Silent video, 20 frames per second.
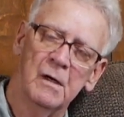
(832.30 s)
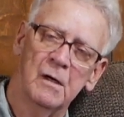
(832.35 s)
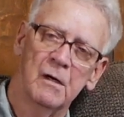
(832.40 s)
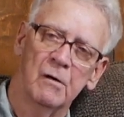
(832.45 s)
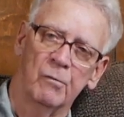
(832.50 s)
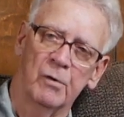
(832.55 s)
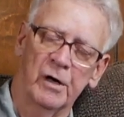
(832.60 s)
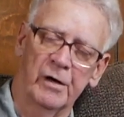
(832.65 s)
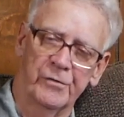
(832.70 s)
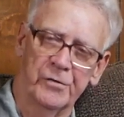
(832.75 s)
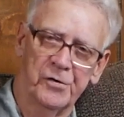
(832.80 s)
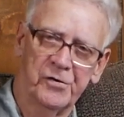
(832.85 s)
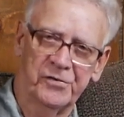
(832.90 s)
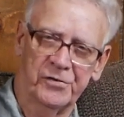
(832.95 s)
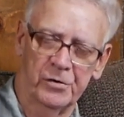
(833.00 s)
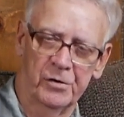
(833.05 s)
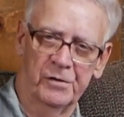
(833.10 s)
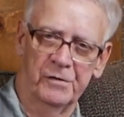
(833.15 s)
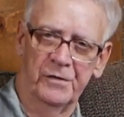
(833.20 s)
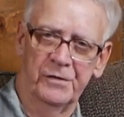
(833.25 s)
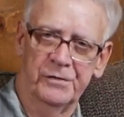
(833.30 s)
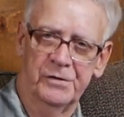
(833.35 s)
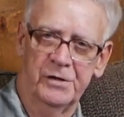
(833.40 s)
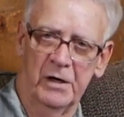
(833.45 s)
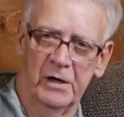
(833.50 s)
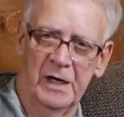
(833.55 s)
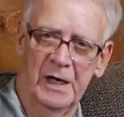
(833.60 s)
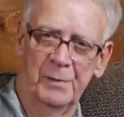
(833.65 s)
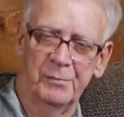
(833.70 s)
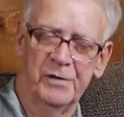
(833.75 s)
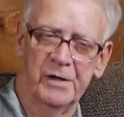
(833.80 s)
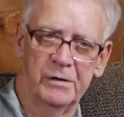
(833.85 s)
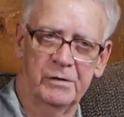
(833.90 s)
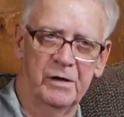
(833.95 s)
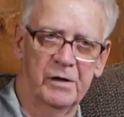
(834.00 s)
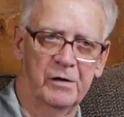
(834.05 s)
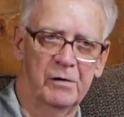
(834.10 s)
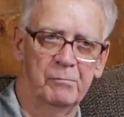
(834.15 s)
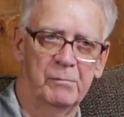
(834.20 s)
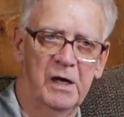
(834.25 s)
Well, there's certain times
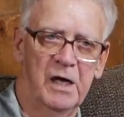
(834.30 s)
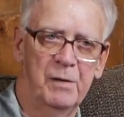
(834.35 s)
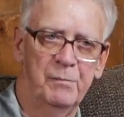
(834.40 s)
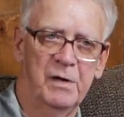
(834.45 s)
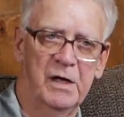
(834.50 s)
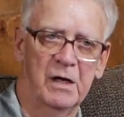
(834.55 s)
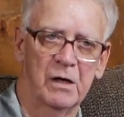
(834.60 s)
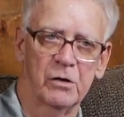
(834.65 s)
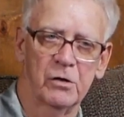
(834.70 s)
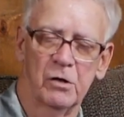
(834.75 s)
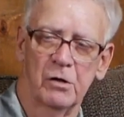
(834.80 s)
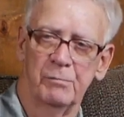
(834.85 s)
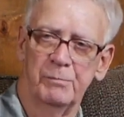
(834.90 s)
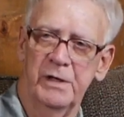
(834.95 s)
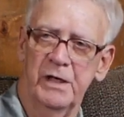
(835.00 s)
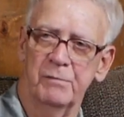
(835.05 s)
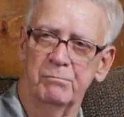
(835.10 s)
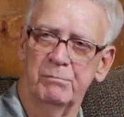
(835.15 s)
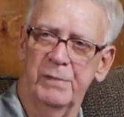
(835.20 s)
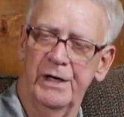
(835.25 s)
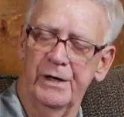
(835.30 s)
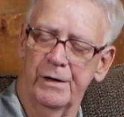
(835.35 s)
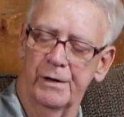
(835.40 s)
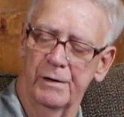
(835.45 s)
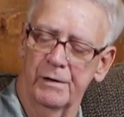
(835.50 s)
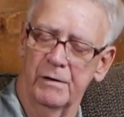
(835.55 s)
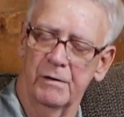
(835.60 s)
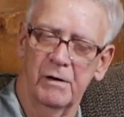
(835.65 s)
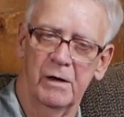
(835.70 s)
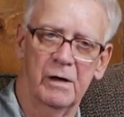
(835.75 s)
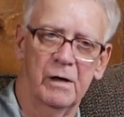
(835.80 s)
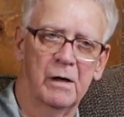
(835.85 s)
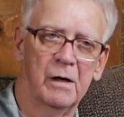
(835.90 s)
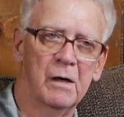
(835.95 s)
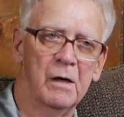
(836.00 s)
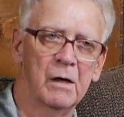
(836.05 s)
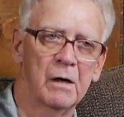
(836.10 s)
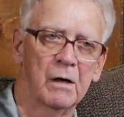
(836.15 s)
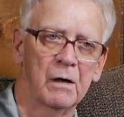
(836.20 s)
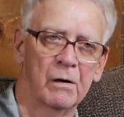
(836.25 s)
that may be a little bit better.
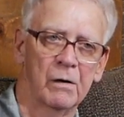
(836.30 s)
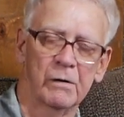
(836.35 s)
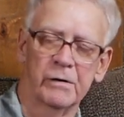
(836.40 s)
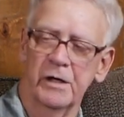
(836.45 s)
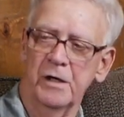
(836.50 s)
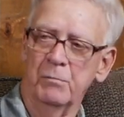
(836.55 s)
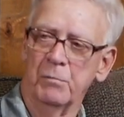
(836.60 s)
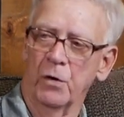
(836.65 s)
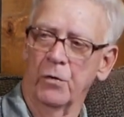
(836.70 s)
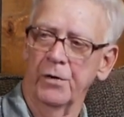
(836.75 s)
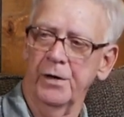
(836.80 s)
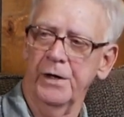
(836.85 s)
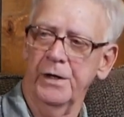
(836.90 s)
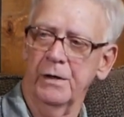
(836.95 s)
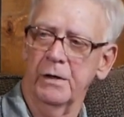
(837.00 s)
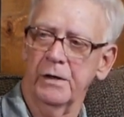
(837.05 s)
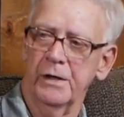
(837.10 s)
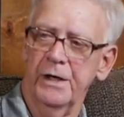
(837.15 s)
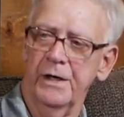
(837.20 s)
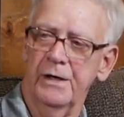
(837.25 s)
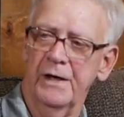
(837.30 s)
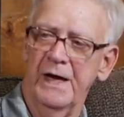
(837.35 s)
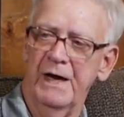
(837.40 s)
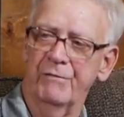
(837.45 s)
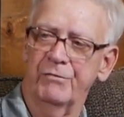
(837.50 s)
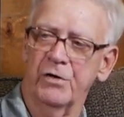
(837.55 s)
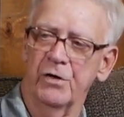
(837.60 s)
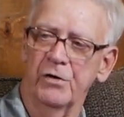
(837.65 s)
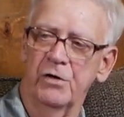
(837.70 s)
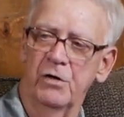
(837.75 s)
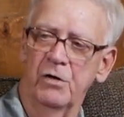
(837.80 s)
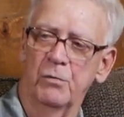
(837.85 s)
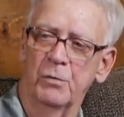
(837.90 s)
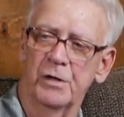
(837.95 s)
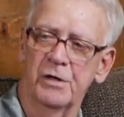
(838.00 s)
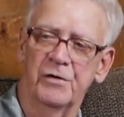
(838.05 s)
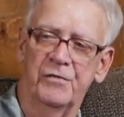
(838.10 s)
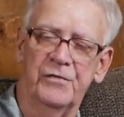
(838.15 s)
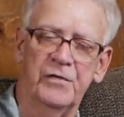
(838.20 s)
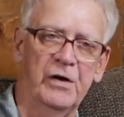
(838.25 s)
Early morning, late afternoon,
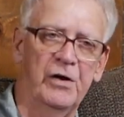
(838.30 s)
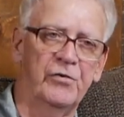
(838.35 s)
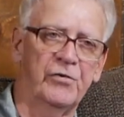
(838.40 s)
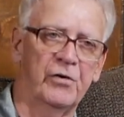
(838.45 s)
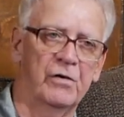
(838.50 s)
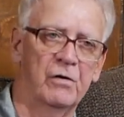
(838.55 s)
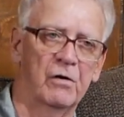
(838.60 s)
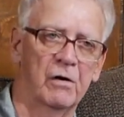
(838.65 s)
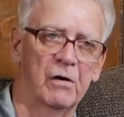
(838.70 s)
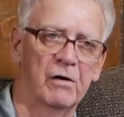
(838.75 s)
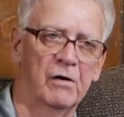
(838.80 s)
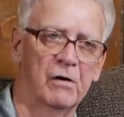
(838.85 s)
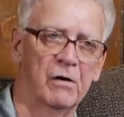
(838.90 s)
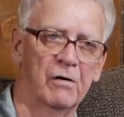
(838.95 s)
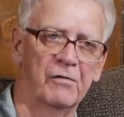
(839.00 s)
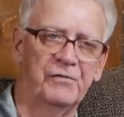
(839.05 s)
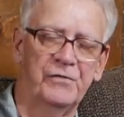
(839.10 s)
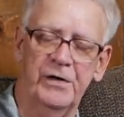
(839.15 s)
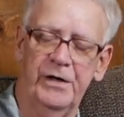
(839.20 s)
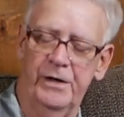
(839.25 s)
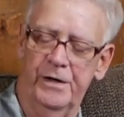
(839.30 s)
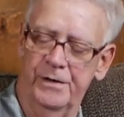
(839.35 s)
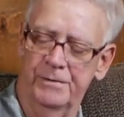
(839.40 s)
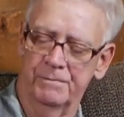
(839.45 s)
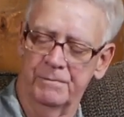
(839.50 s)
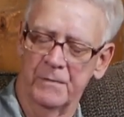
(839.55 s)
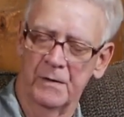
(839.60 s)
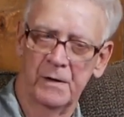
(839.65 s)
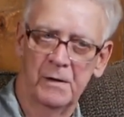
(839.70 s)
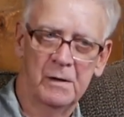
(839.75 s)
when the fish are feeding.